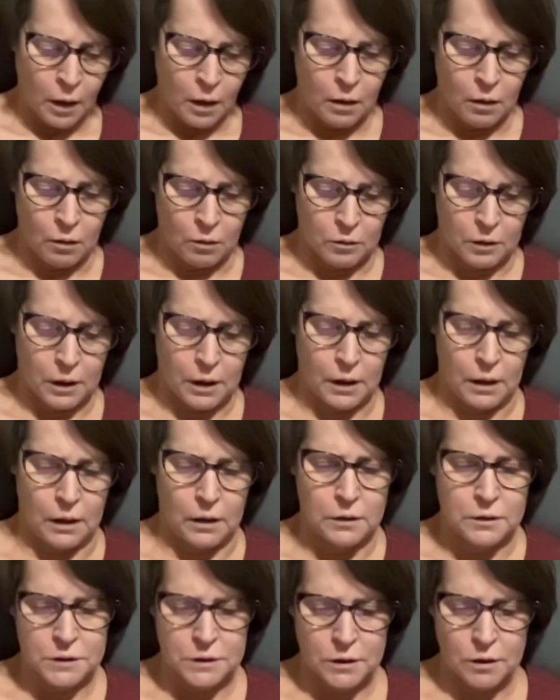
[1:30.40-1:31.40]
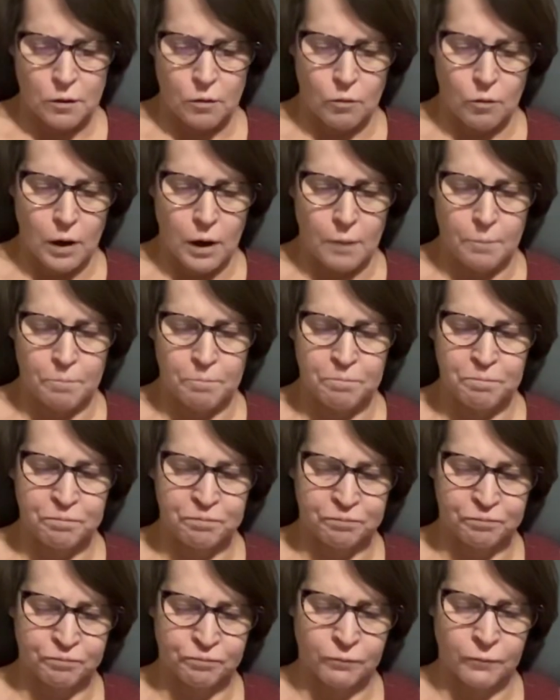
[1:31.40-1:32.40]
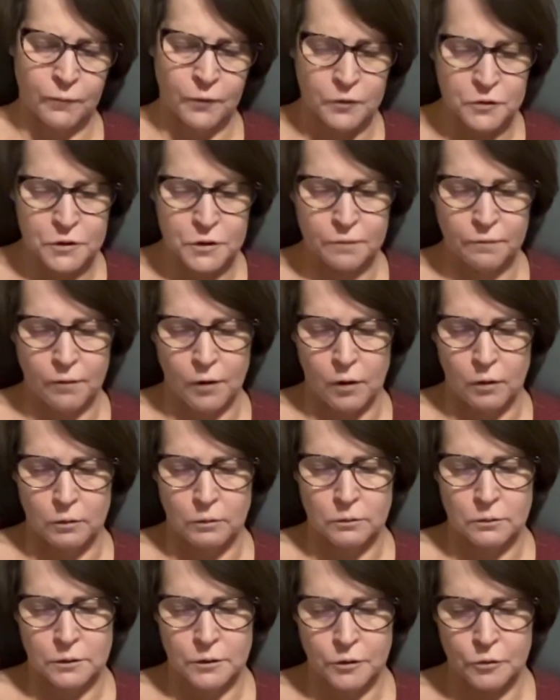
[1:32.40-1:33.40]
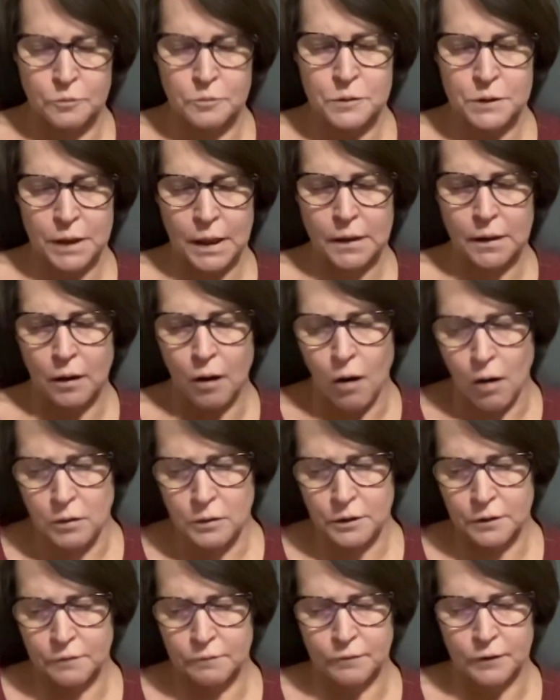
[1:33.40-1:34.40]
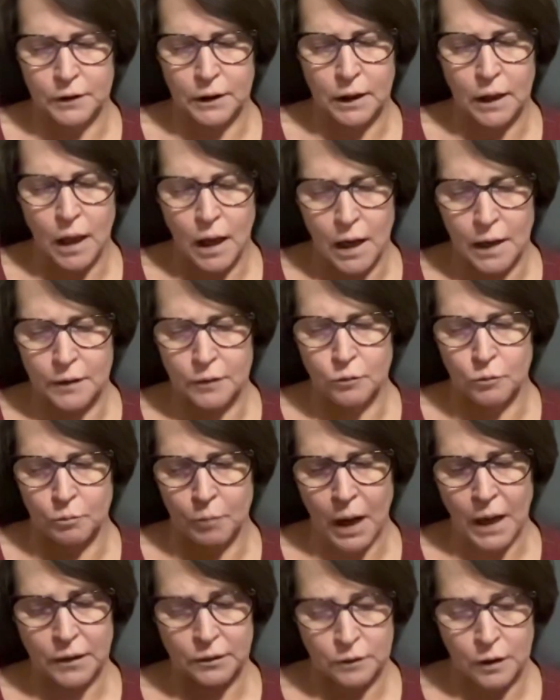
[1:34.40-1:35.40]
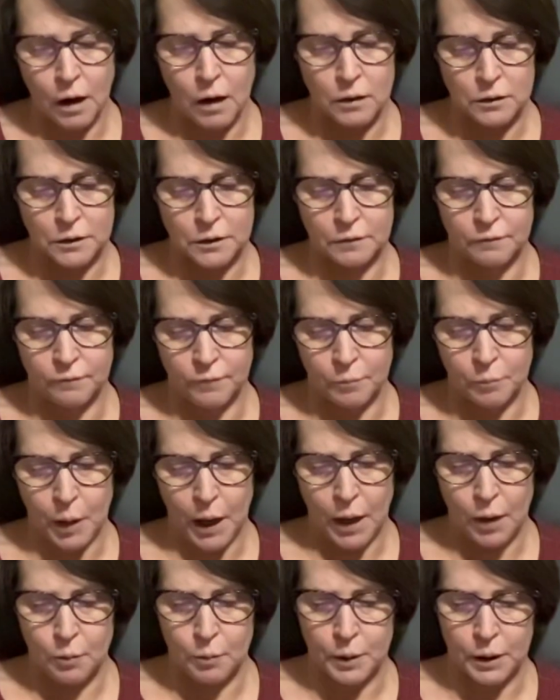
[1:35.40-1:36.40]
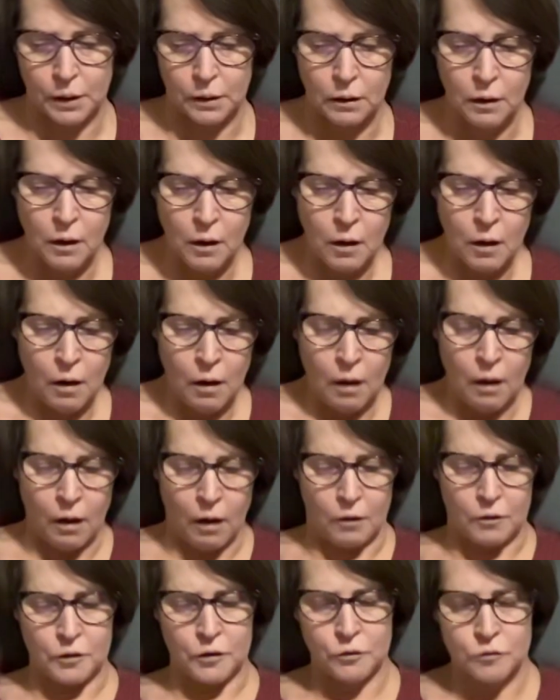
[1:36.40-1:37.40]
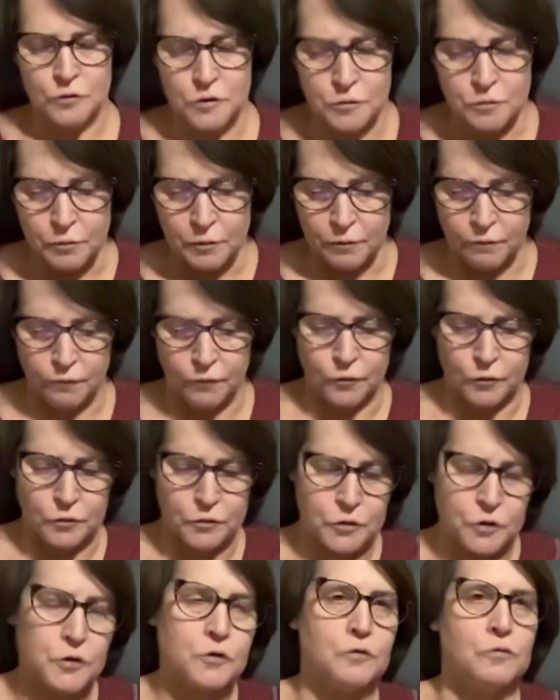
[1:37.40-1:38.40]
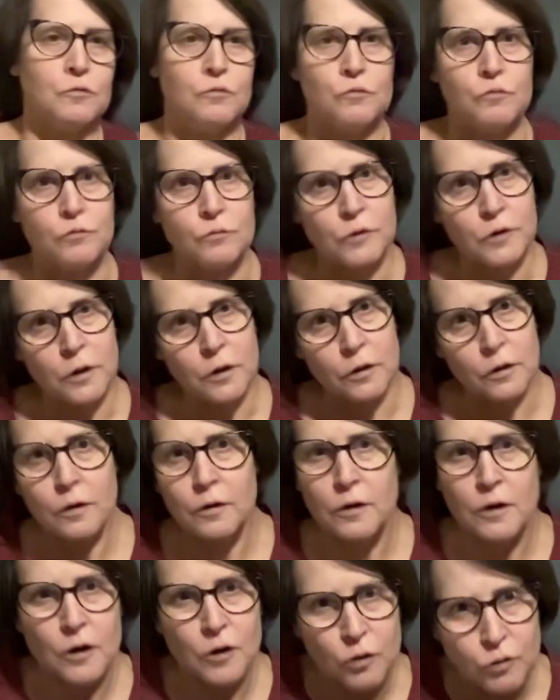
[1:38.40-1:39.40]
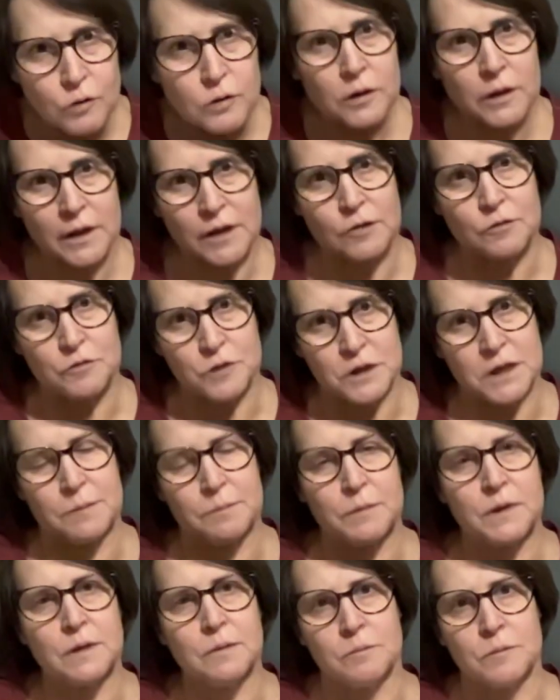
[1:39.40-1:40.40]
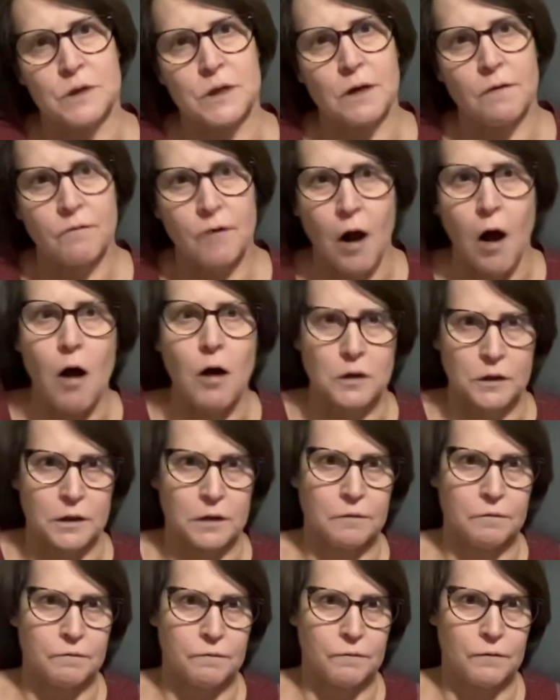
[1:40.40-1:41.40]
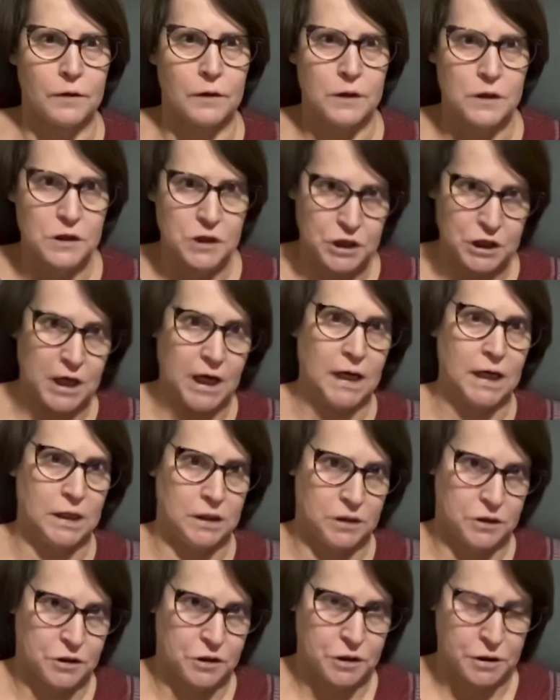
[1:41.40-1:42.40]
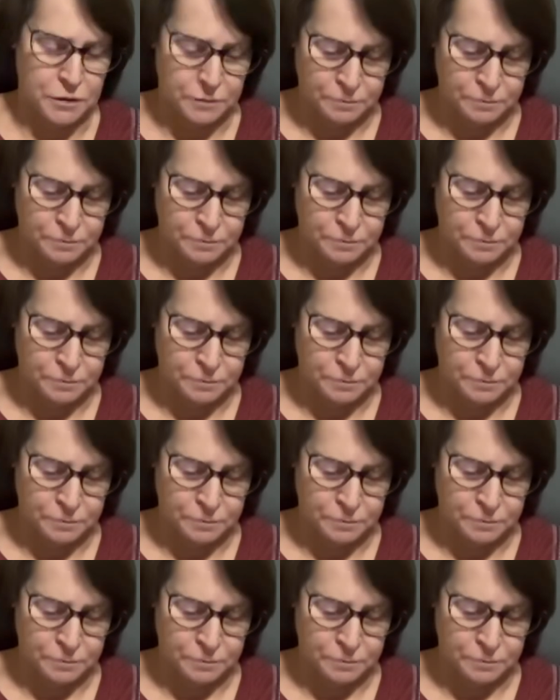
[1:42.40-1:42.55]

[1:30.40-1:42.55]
Okay, so first of all, terms like cognitive decline or mild cognitive impairment are used to refer to earlier symptoms of cognitive change,